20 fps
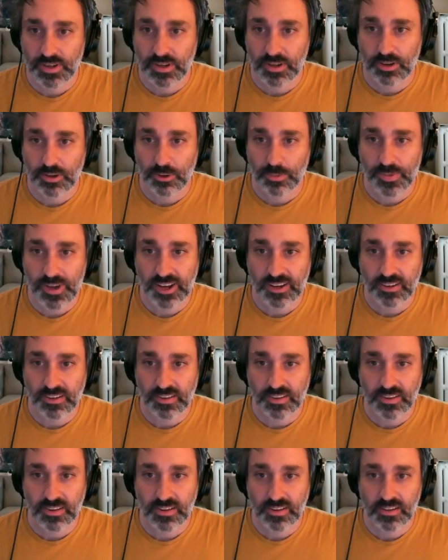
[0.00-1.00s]
go back to the
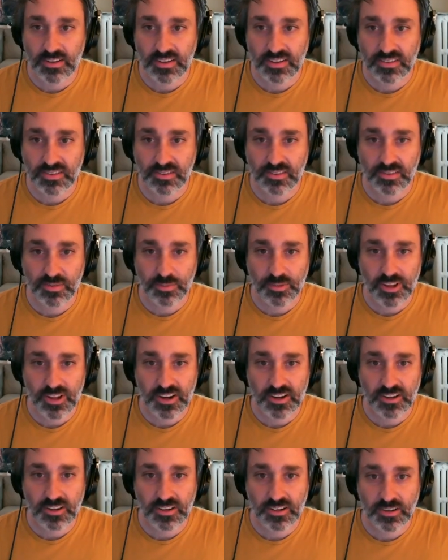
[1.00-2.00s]
clusters
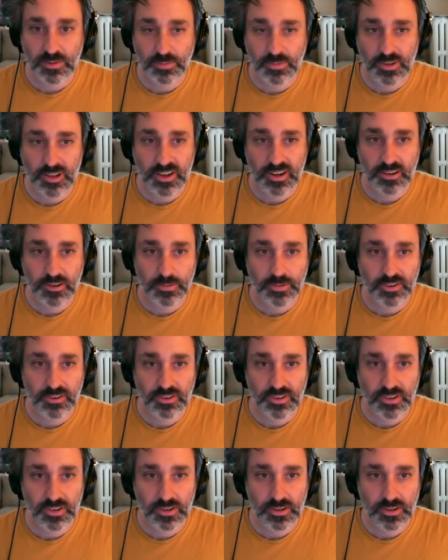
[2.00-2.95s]
plotter widget